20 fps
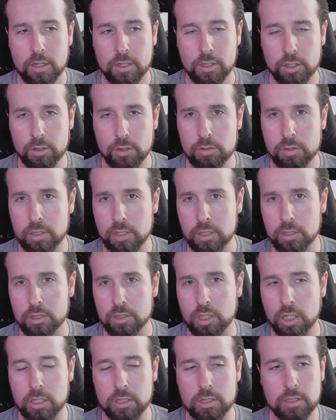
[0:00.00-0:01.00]
using
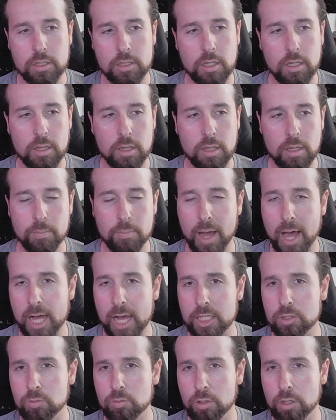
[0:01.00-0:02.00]
just the
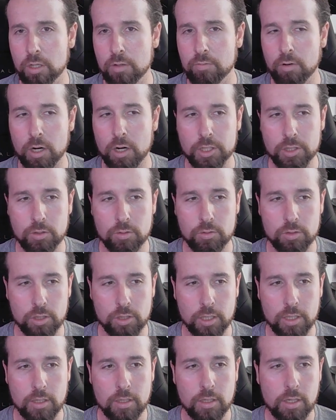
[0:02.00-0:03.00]
password of our
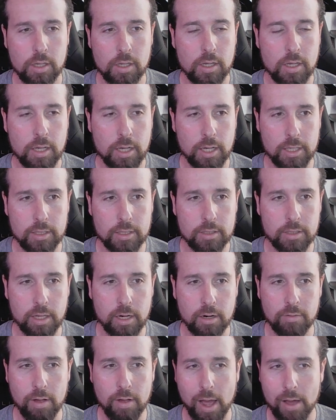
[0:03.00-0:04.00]
user instead
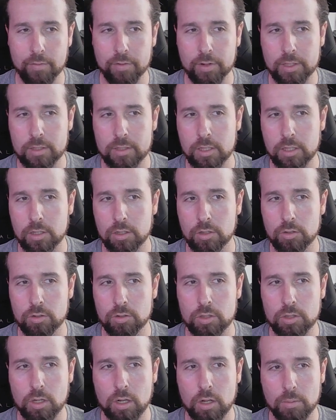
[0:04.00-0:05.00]
of having to
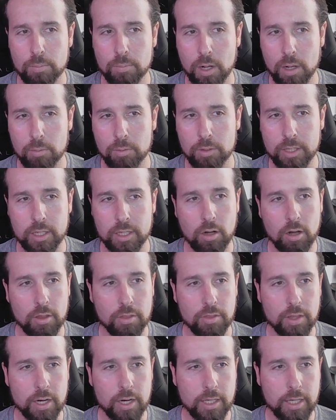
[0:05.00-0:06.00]
use public
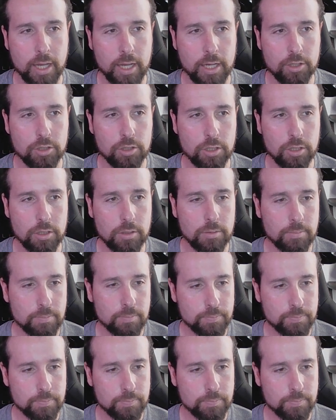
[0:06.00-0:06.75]
authentication.